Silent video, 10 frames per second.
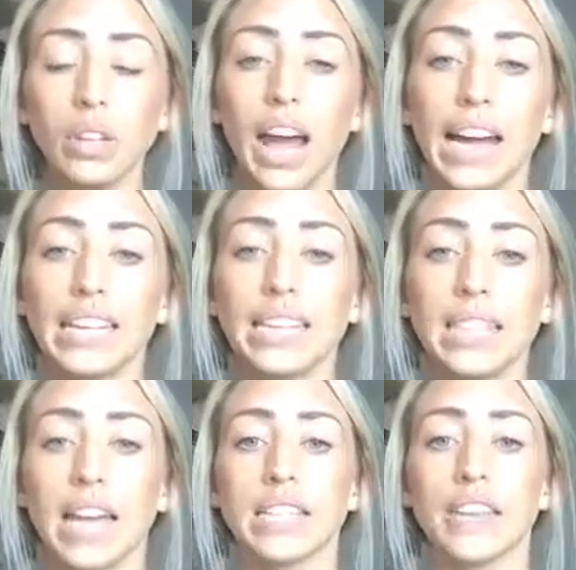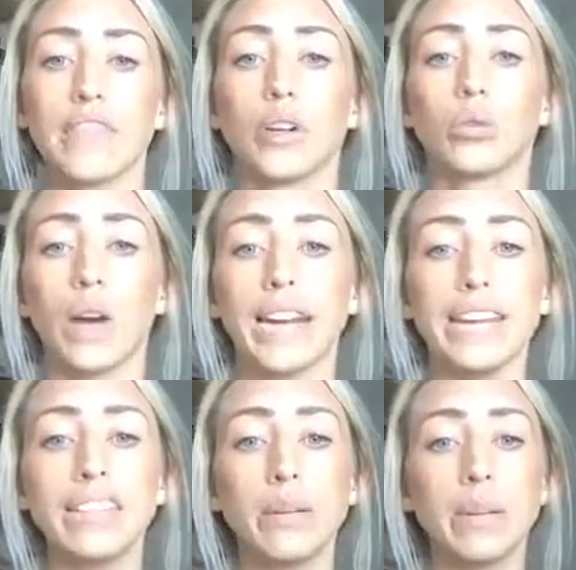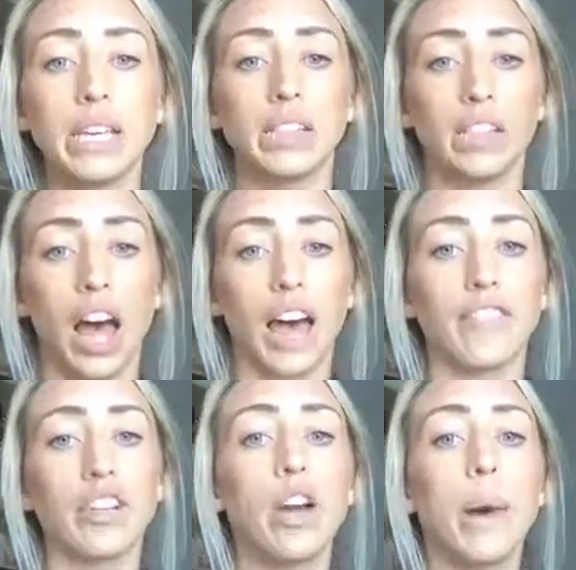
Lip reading: Alex says, I feel ready to be loved,